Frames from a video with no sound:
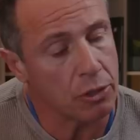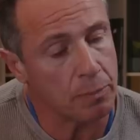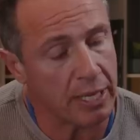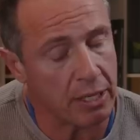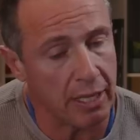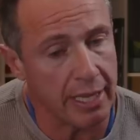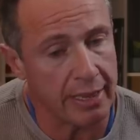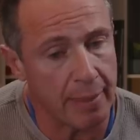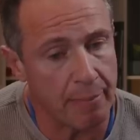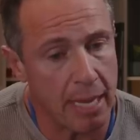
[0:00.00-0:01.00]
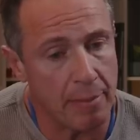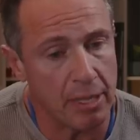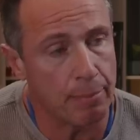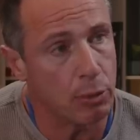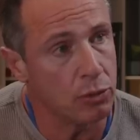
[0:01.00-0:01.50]
speculate that maybe
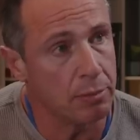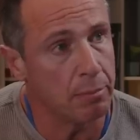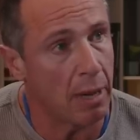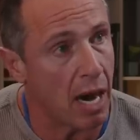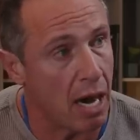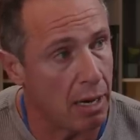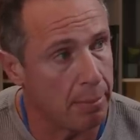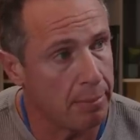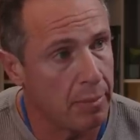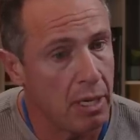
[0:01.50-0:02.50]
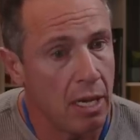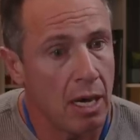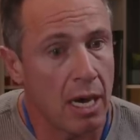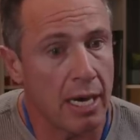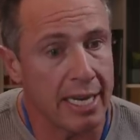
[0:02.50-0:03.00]
the Putin bomb
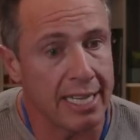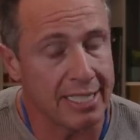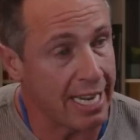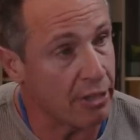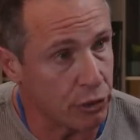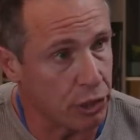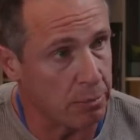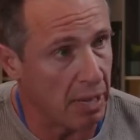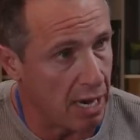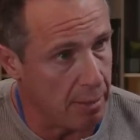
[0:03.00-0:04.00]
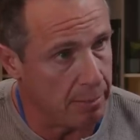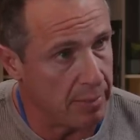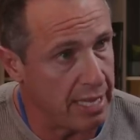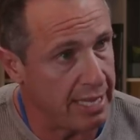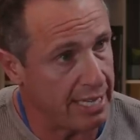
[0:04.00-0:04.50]
is an energy bomb
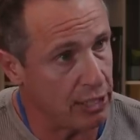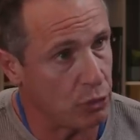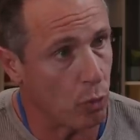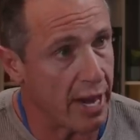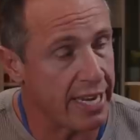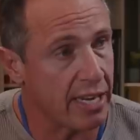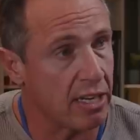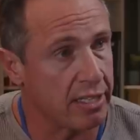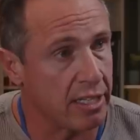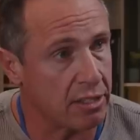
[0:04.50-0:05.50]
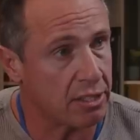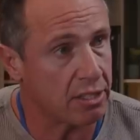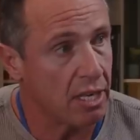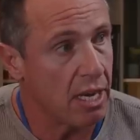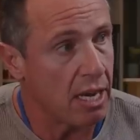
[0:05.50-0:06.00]
and that he's waiting on
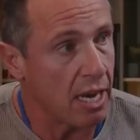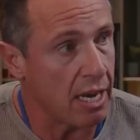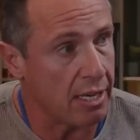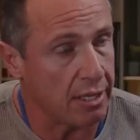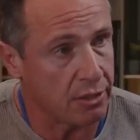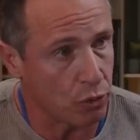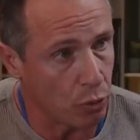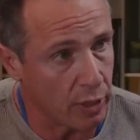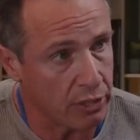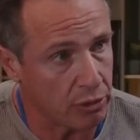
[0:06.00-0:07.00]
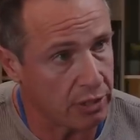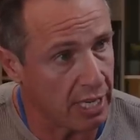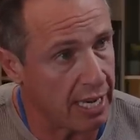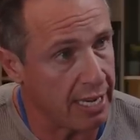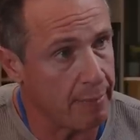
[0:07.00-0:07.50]
us until the winter
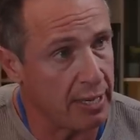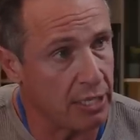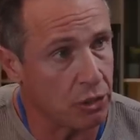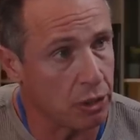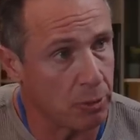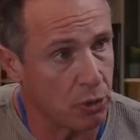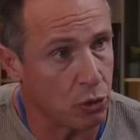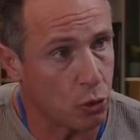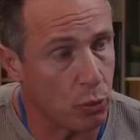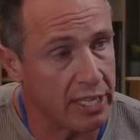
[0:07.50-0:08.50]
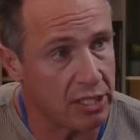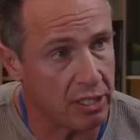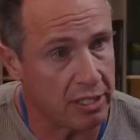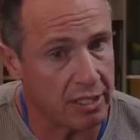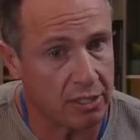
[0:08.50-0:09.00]
time, and he's going to put the squeeze
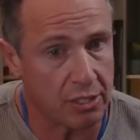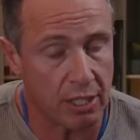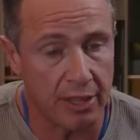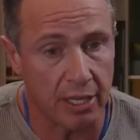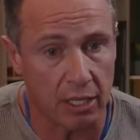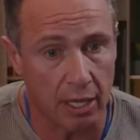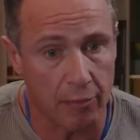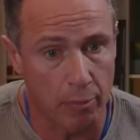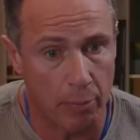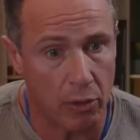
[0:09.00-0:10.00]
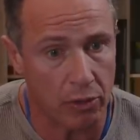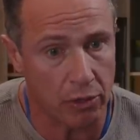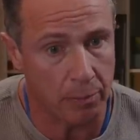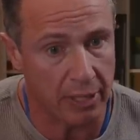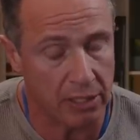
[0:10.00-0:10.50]
on us. And the clever part of
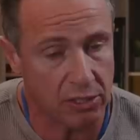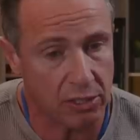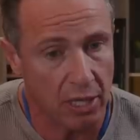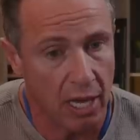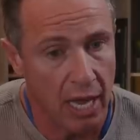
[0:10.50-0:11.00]
the piece